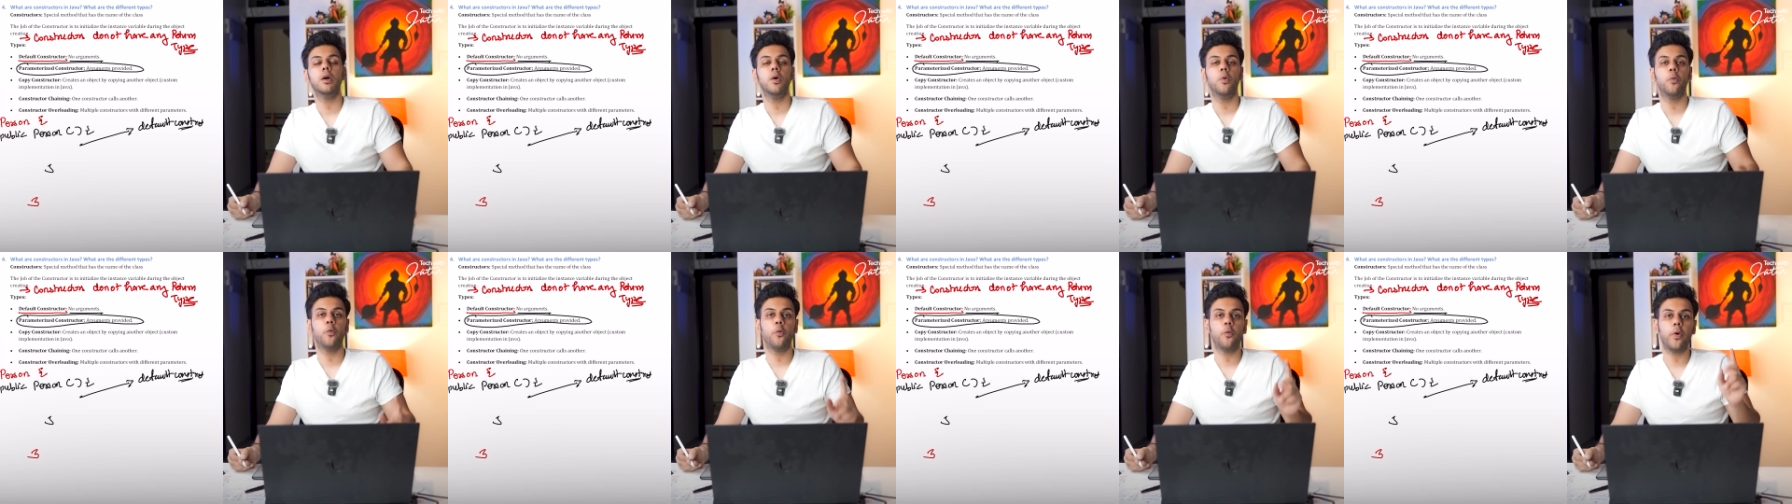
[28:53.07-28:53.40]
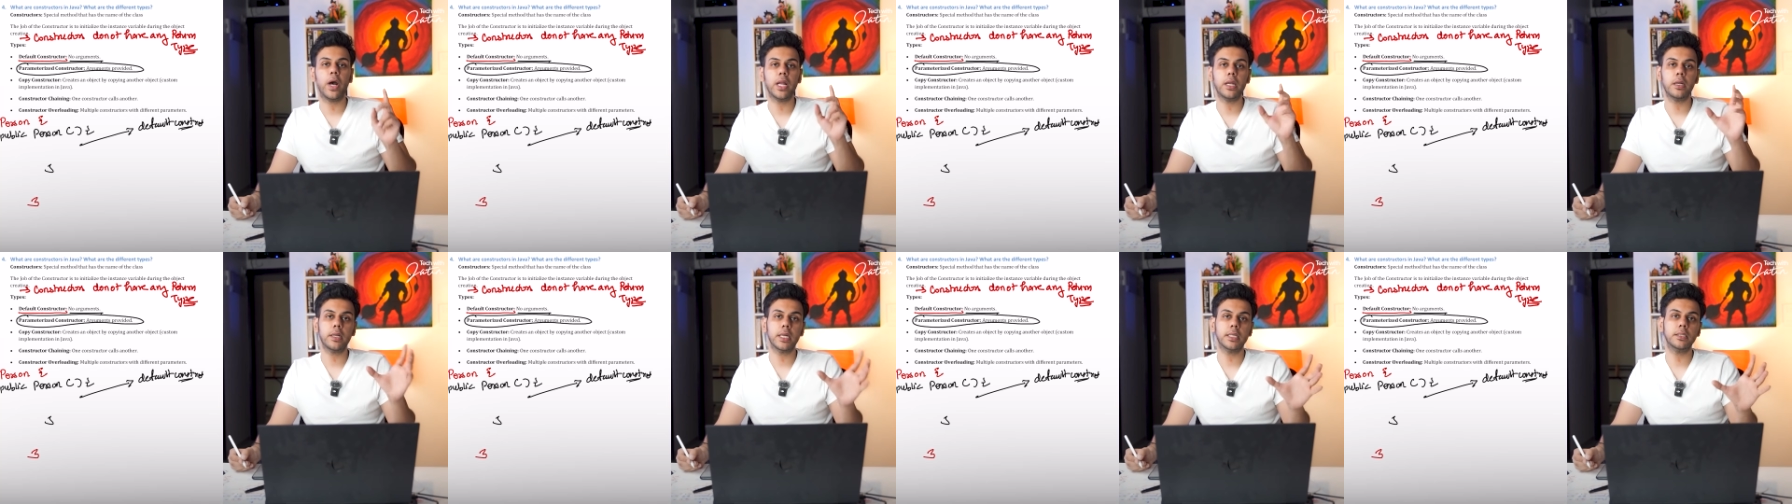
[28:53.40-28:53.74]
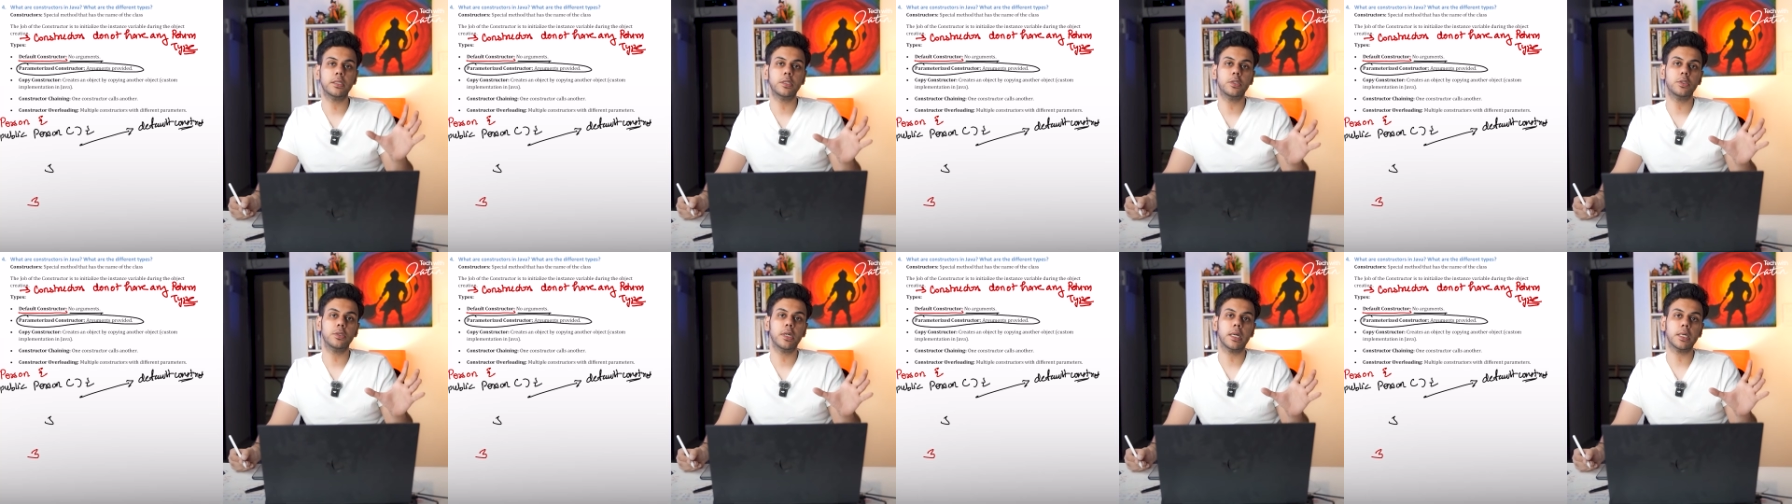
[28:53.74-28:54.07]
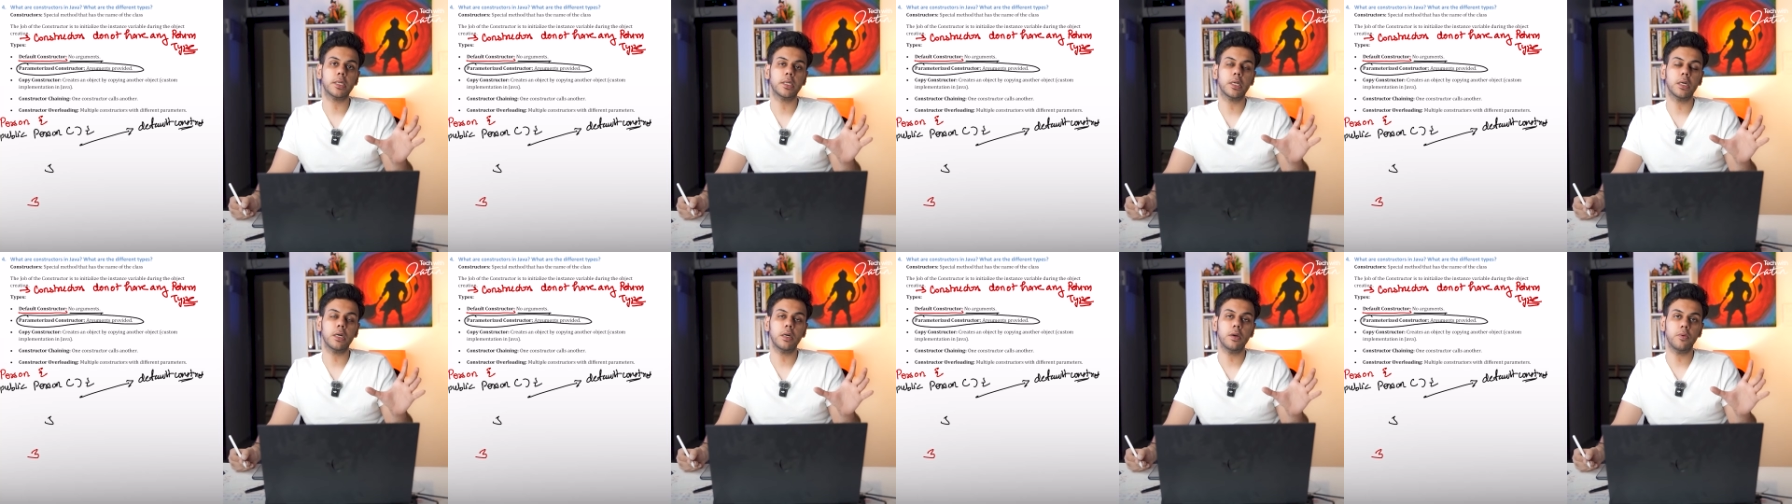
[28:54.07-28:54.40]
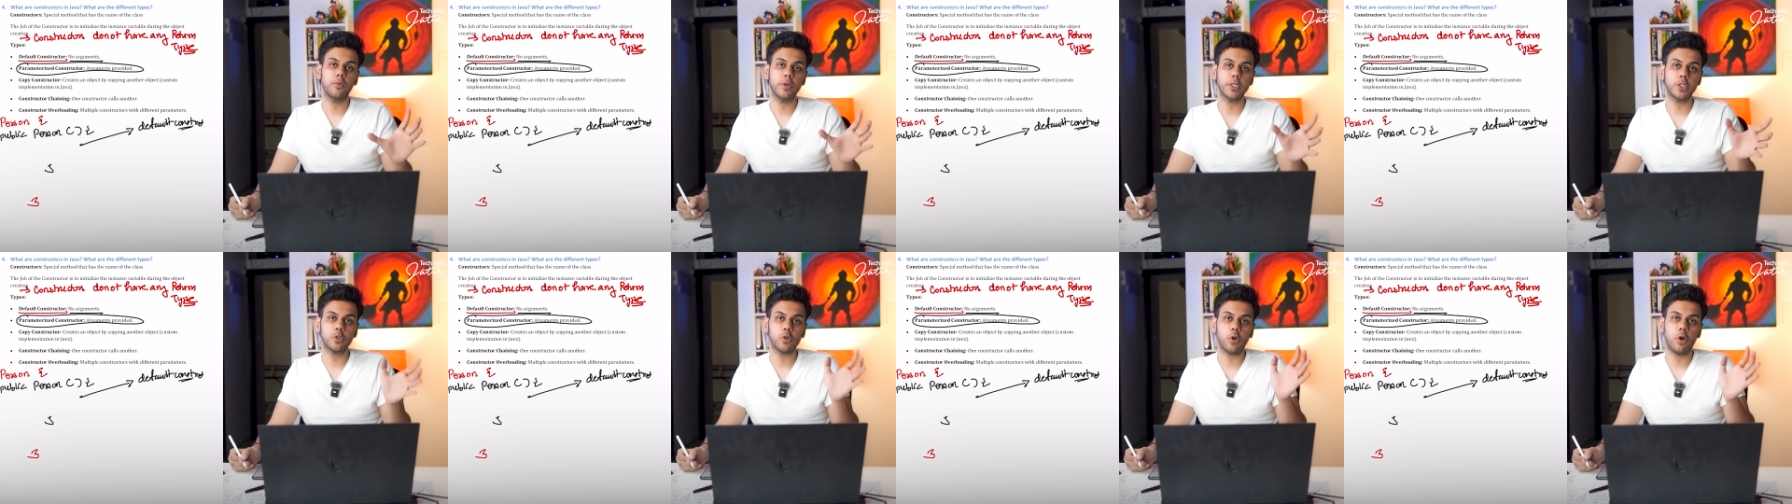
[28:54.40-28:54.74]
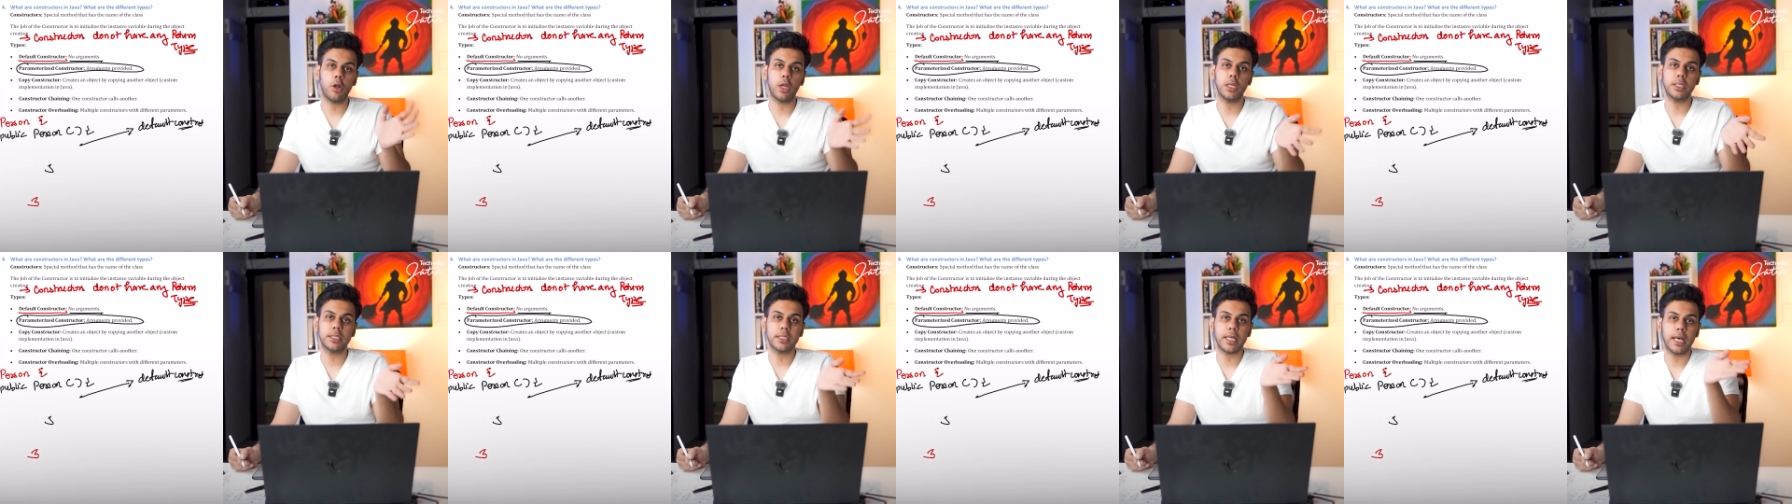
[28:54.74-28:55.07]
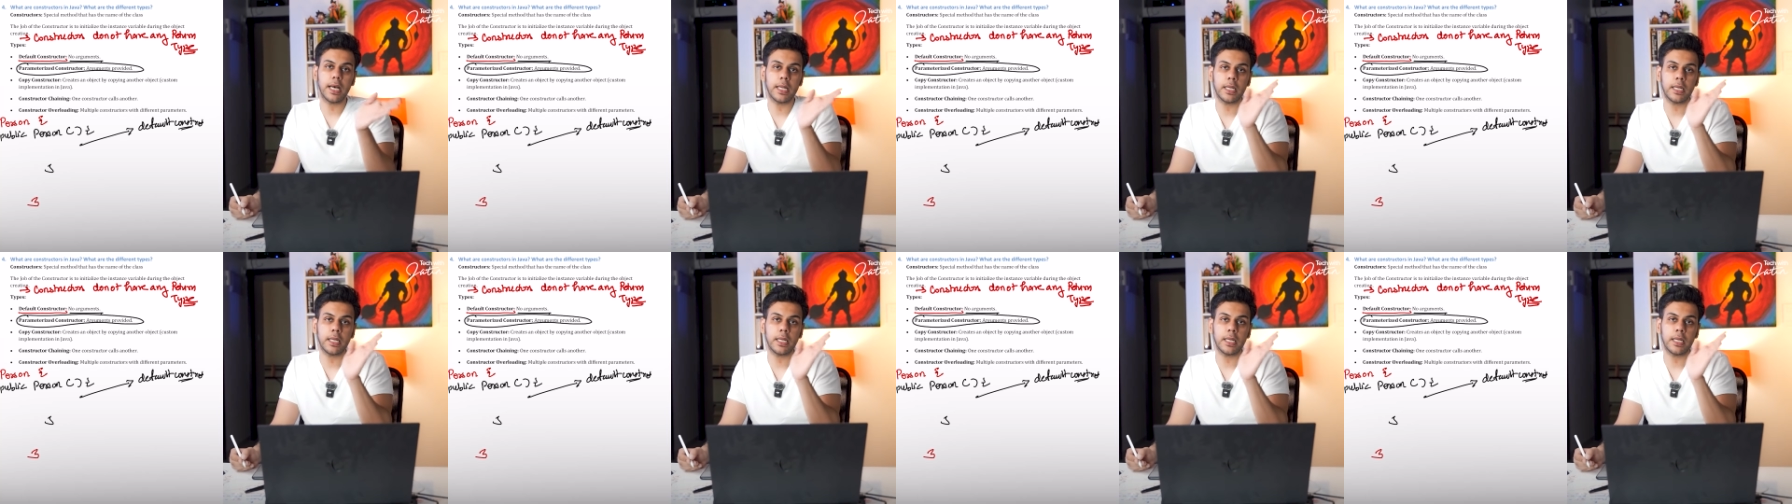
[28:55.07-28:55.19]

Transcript: One constructor which calls